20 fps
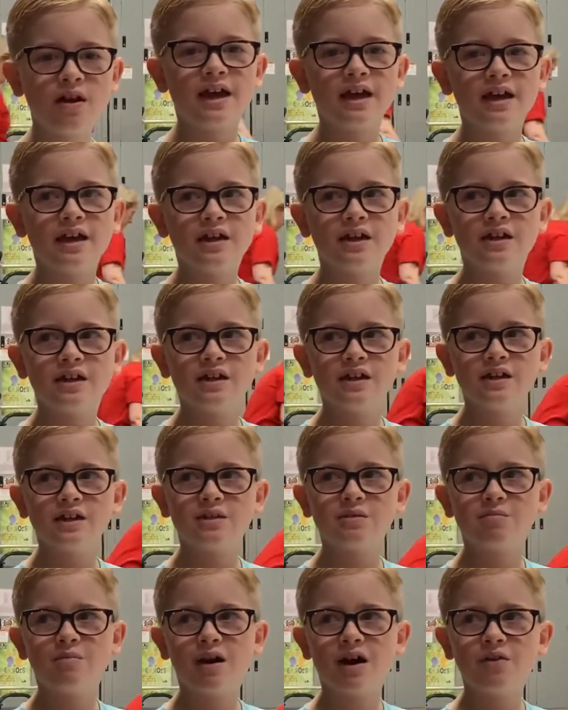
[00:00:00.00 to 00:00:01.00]
And
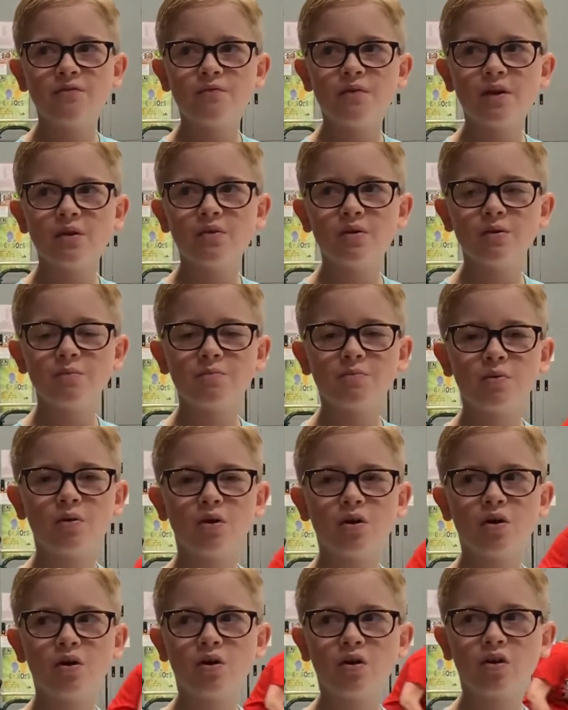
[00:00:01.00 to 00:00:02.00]
my favorite
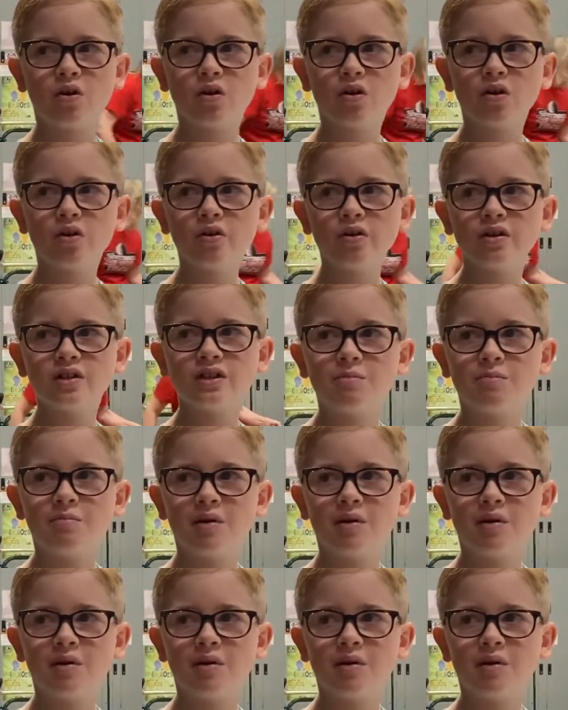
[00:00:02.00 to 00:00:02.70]
part